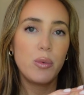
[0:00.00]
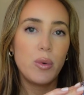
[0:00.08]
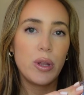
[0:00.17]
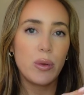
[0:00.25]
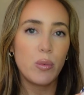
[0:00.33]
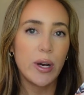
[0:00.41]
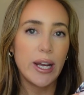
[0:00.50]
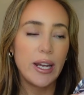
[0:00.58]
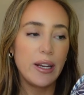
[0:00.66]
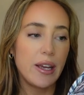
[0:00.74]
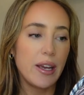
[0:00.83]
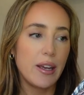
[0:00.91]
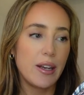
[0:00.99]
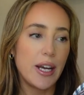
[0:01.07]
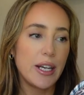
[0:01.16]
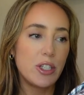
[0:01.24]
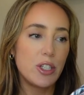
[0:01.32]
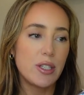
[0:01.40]
with white and
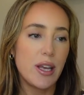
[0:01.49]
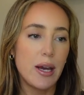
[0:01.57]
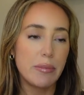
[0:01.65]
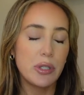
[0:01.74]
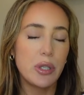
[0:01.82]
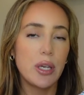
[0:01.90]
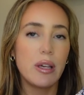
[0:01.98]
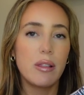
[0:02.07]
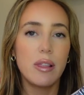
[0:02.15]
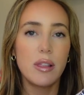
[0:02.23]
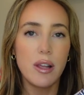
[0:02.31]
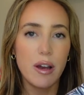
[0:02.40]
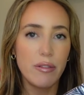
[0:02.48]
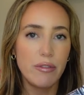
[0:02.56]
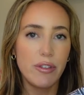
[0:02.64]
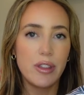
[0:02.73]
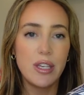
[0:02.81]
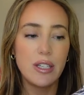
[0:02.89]
I just absolutely
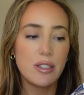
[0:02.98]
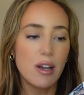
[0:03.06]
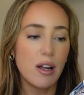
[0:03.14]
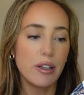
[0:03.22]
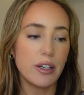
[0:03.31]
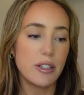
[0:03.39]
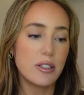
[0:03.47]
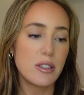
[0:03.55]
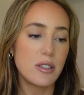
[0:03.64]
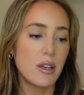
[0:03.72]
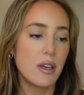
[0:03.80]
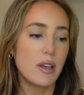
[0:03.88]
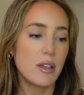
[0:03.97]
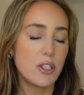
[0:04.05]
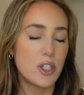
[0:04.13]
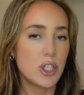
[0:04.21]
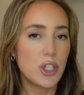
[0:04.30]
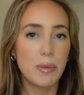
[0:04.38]
love these colors.
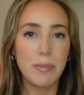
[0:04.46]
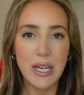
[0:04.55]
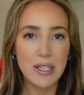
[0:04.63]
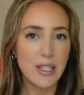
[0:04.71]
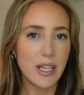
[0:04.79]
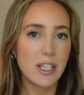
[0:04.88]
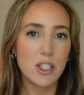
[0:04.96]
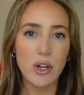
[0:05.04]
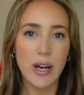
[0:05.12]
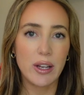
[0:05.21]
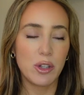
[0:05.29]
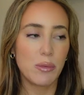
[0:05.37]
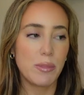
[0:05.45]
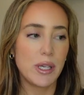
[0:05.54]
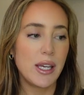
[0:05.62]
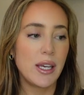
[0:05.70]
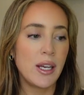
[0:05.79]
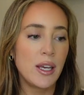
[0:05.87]
just your basic triangle
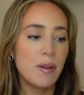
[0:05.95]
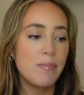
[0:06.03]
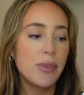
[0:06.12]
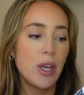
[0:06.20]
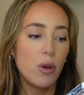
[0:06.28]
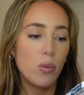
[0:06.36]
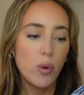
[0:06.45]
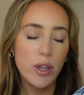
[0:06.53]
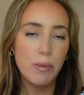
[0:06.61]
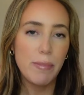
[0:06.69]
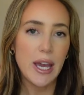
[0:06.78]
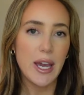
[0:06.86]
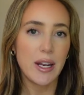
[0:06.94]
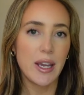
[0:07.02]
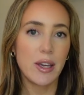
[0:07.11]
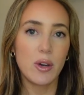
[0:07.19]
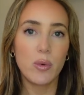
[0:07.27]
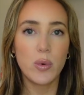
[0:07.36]
bikini with
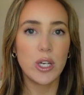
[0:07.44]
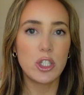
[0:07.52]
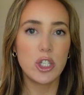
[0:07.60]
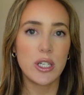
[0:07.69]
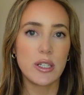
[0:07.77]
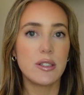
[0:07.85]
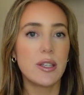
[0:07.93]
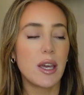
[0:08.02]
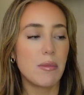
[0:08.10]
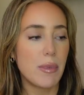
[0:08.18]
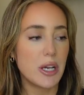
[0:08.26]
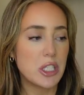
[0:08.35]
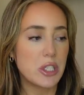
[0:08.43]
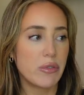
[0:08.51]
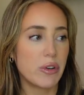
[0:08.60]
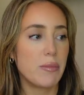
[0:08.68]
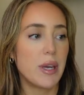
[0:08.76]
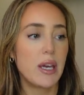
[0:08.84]
padding, which is a must
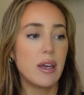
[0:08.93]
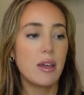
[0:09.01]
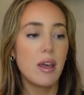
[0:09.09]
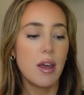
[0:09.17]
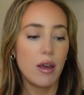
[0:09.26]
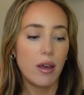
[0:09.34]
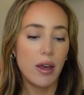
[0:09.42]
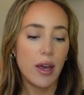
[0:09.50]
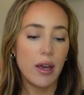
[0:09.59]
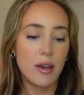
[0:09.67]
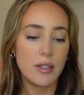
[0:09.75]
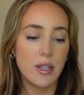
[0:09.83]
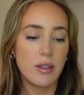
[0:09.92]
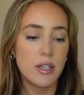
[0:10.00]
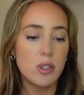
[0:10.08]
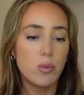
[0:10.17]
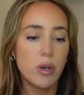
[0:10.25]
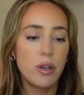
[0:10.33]
for me. And
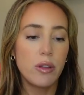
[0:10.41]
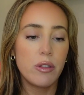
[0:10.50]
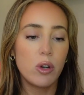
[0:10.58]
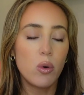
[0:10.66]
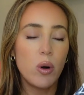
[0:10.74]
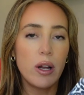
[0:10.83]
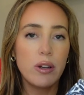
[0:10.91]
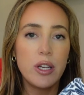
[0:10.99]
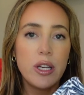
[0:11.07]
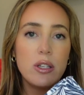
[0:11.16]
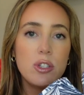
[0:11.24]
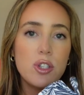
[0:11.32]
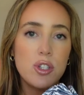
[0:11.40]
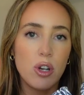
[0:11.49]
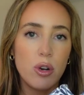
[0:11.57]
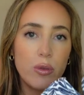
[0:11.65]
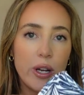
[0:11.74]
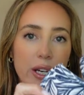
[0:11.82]
this one, the quality is
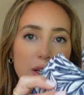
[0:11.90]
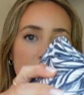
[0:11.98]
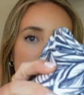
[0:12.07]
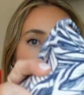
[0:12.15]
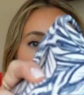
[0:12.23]
so nice. I